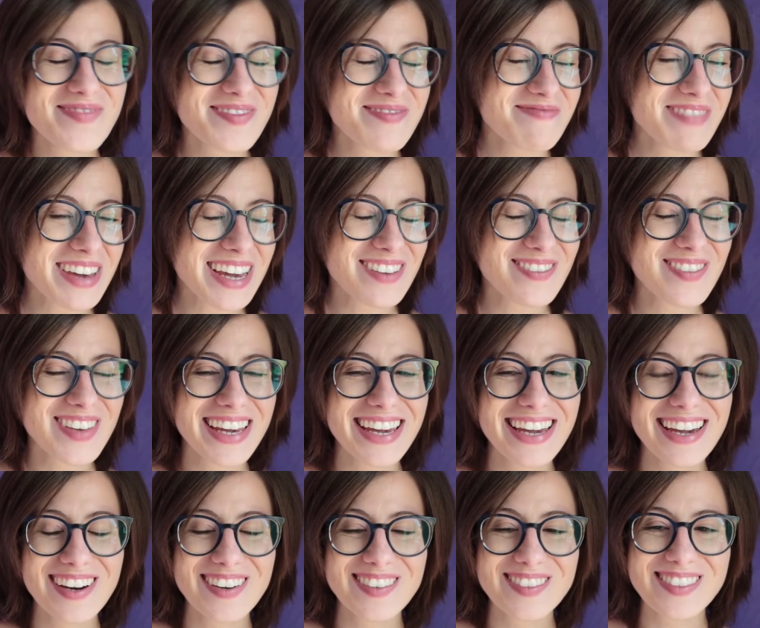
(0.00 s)

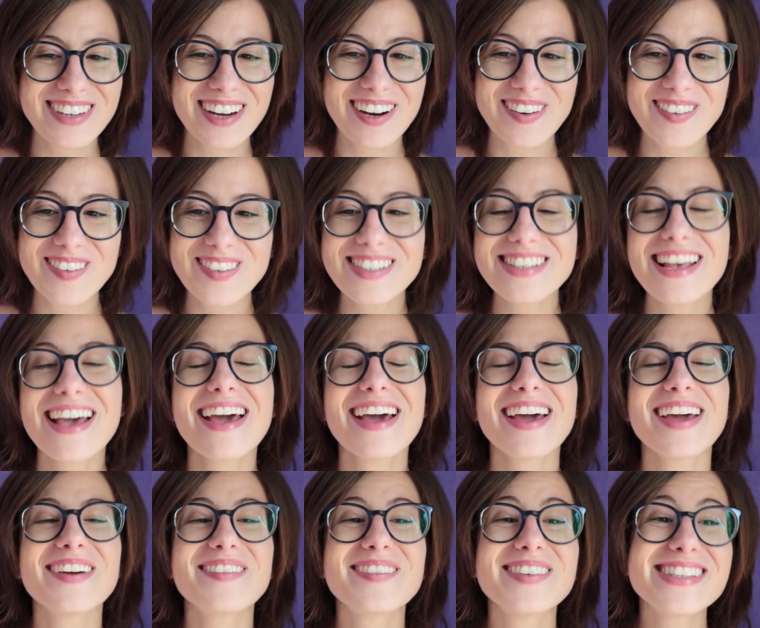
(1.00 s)
Maybe, who knows?
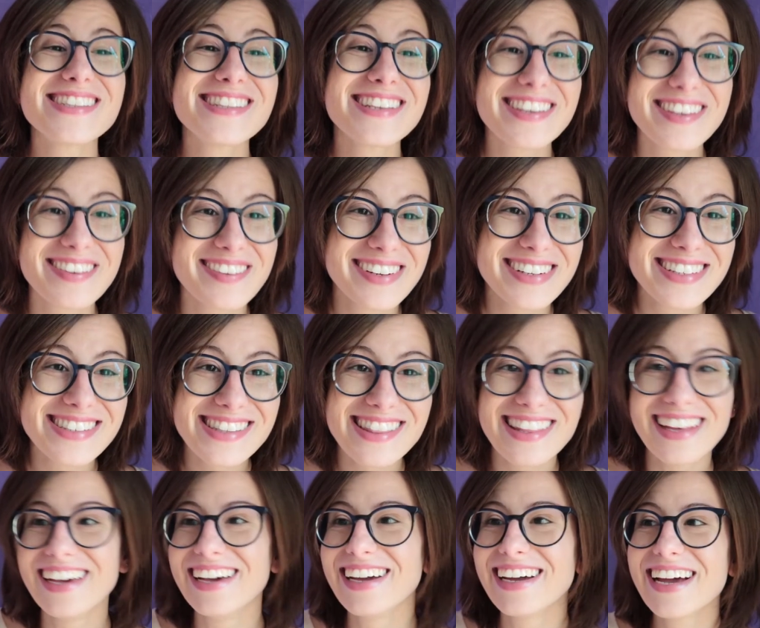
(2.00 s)
It was the cutest
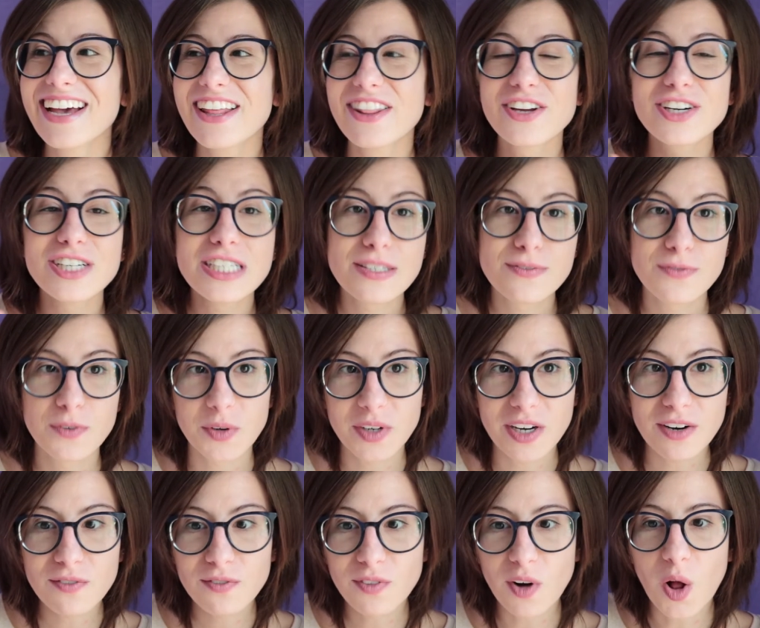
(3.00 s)
thing. There's food
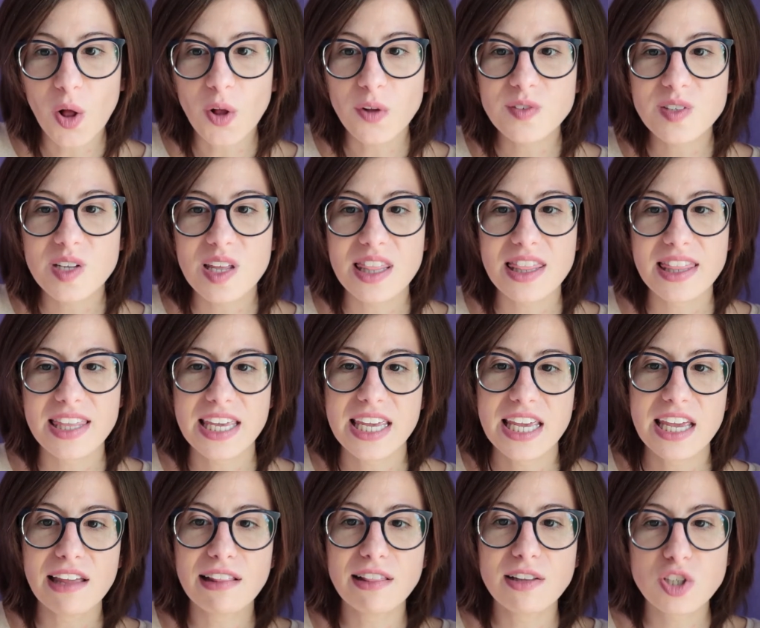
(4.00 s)
involved.
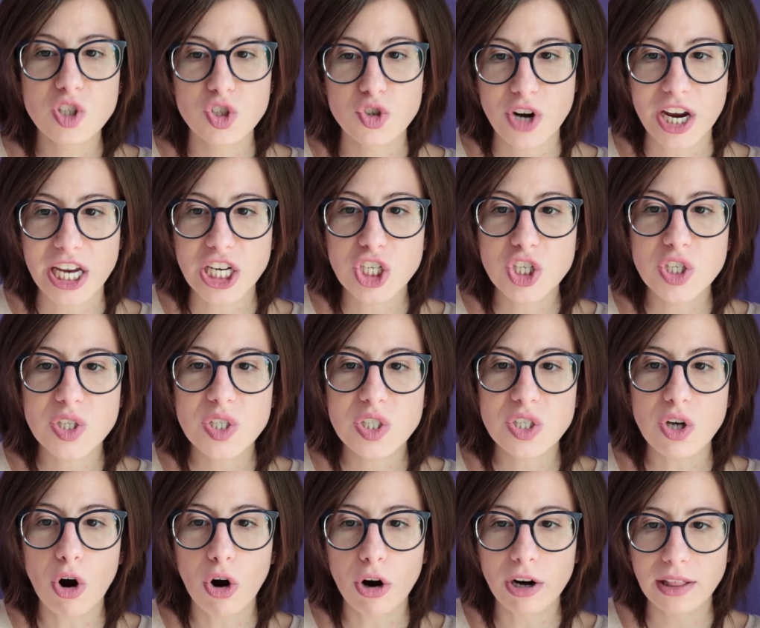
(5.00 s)
The illustrations
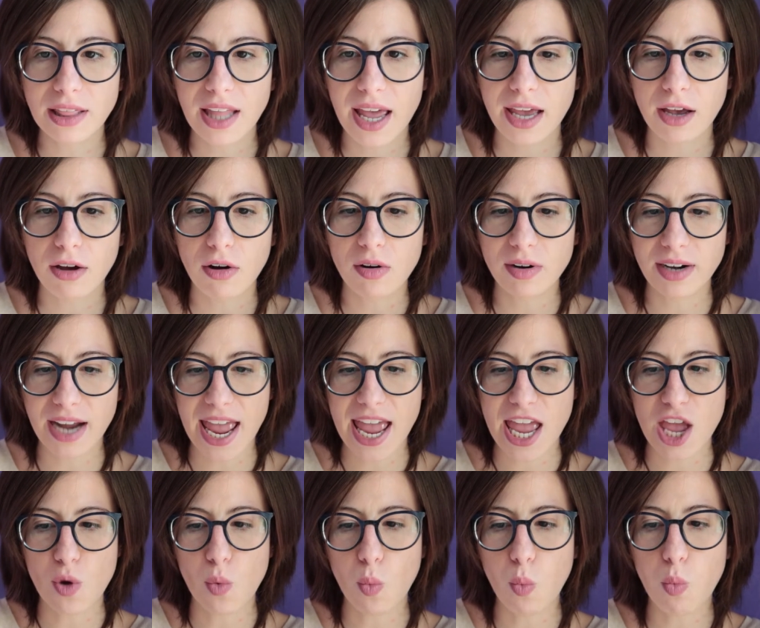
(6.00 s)
are like on
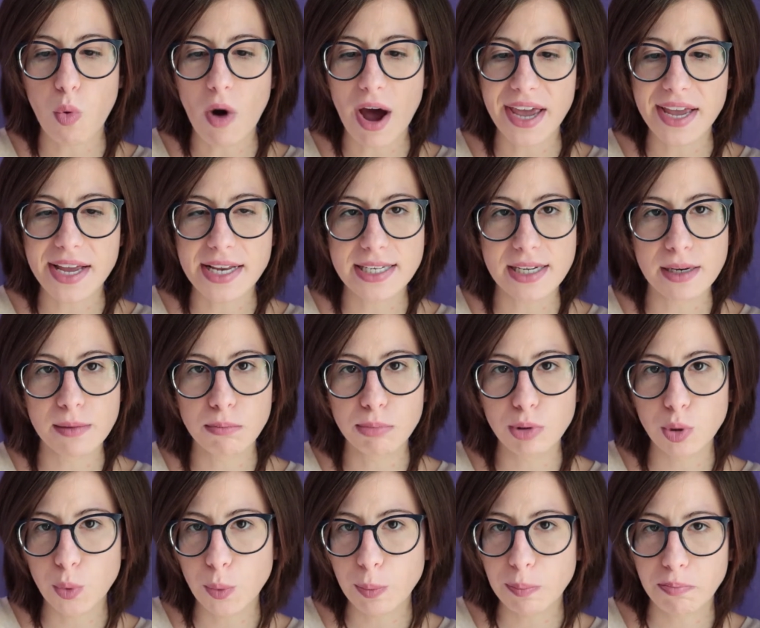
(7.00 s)
a white and
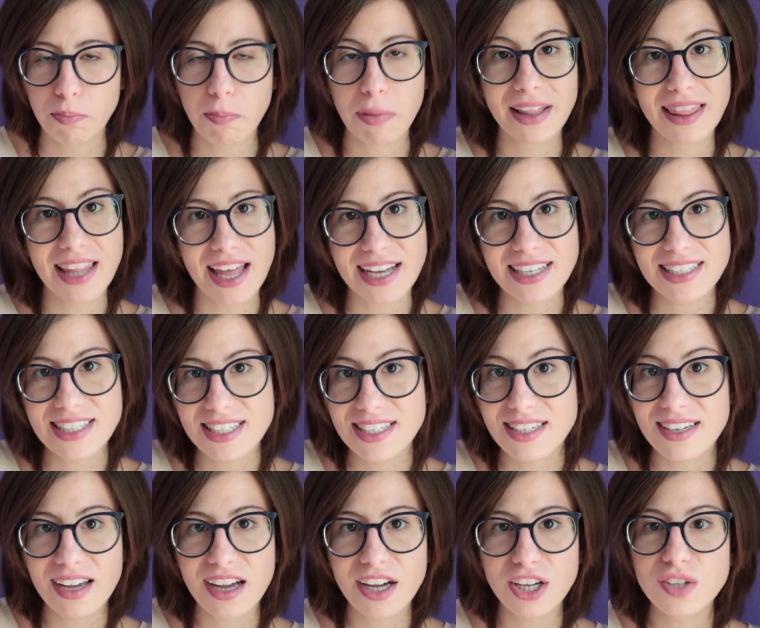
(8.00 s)
blue
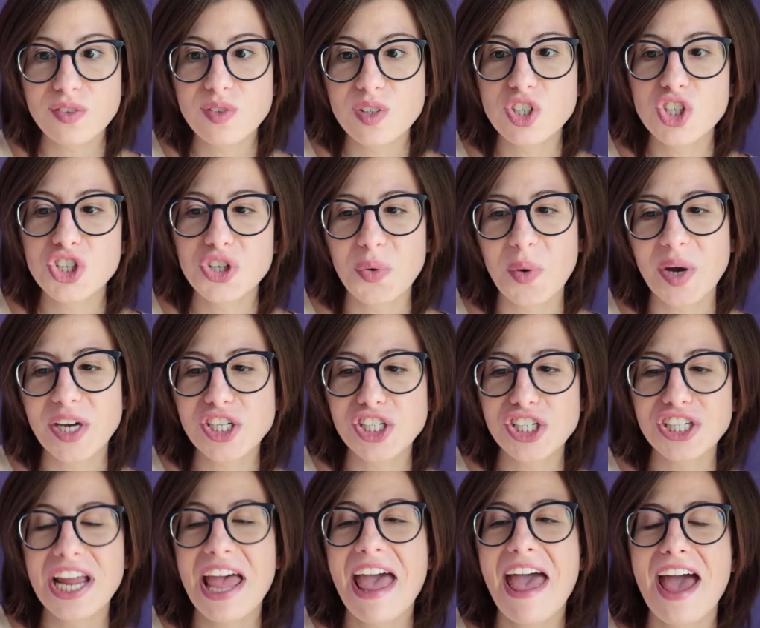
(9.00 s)
palette kind of
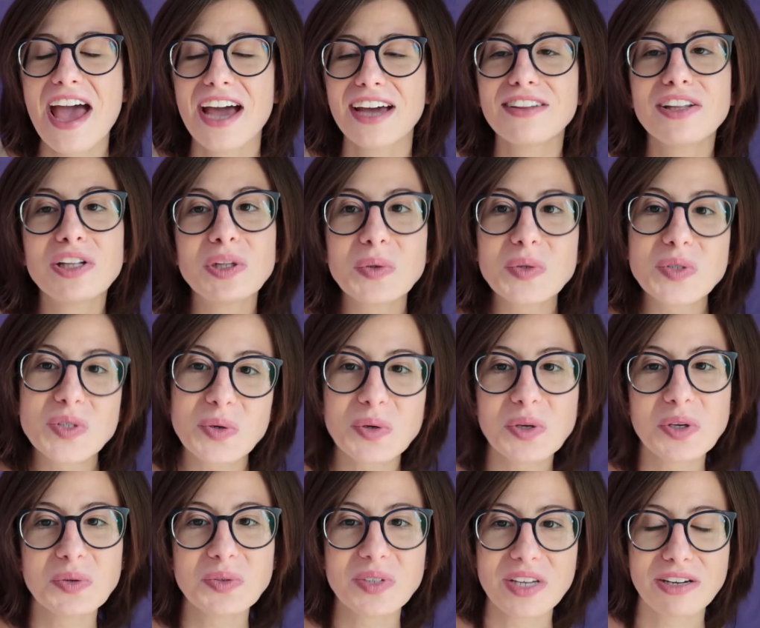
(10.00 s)
situation, and they look so
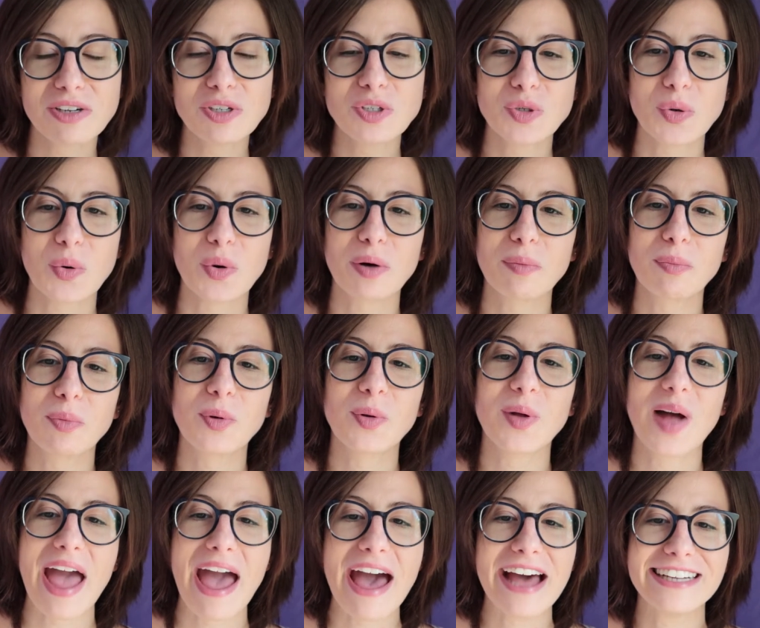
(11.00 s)
cute and
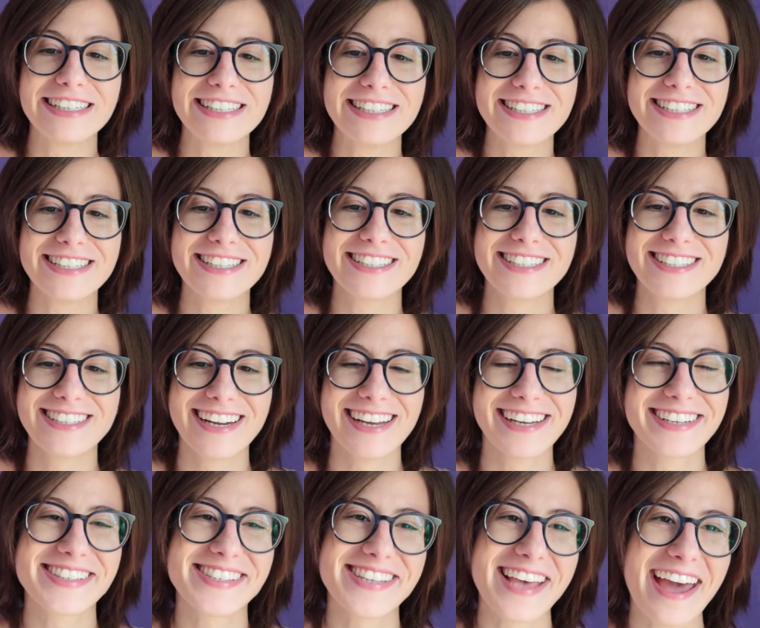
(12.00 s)
adorable, and
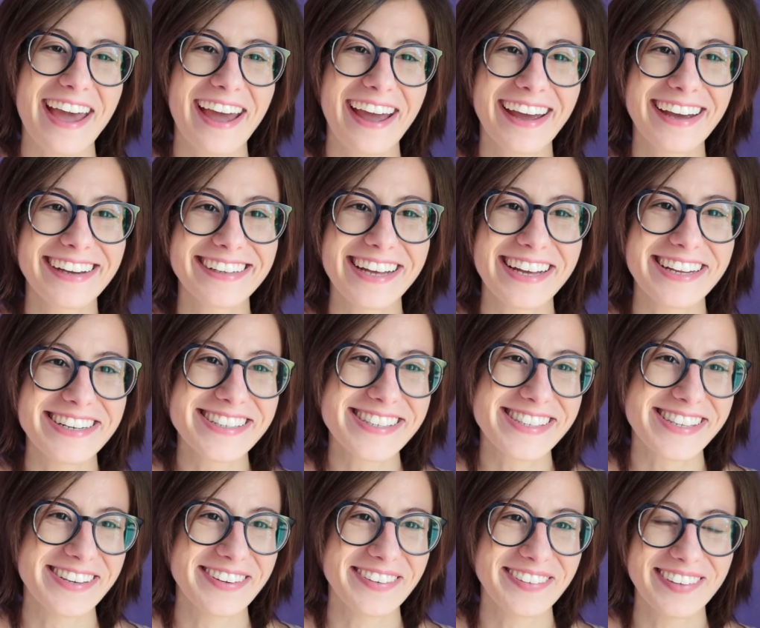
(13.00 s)
it's gay and it's
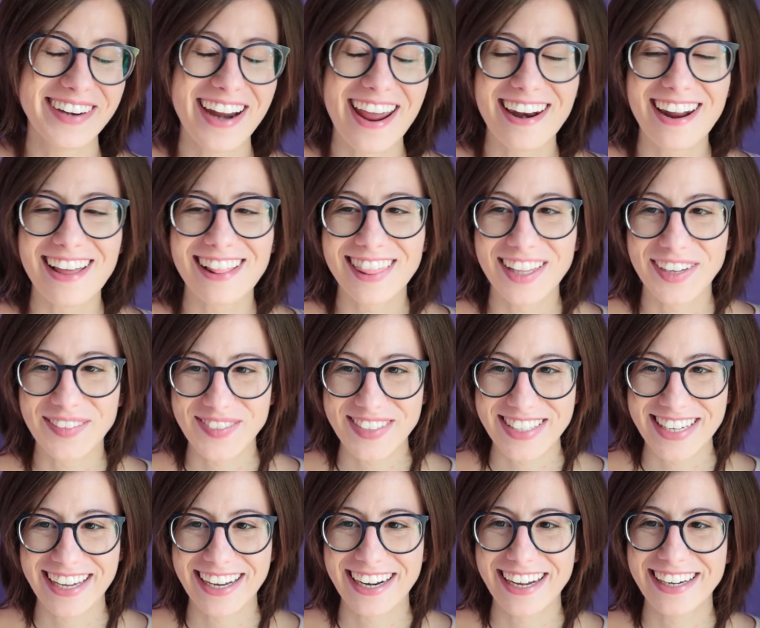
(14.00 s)
cute, and I loved
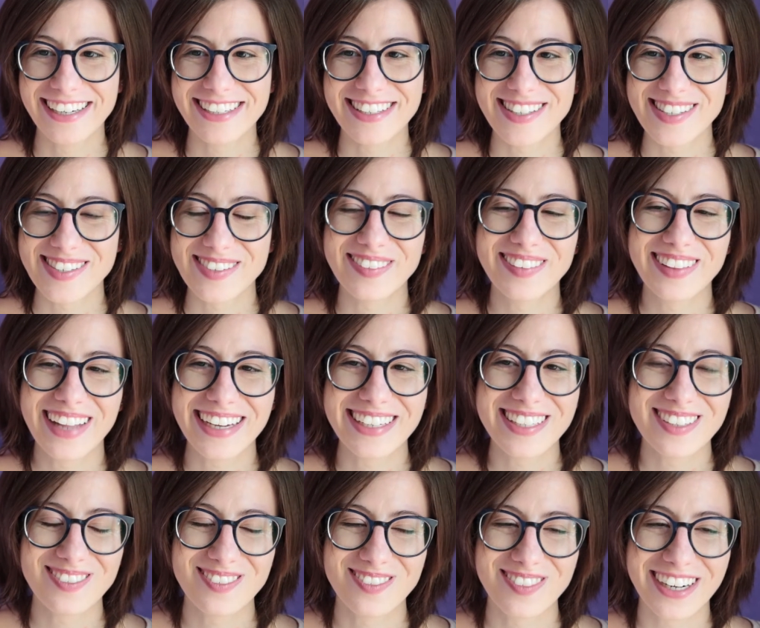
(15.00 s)
it, and it's so
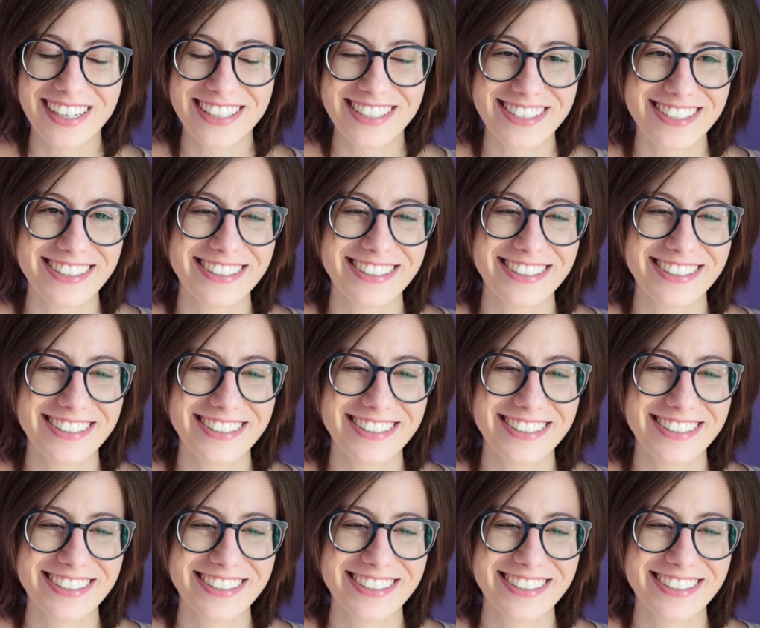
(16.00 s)
light and fresh,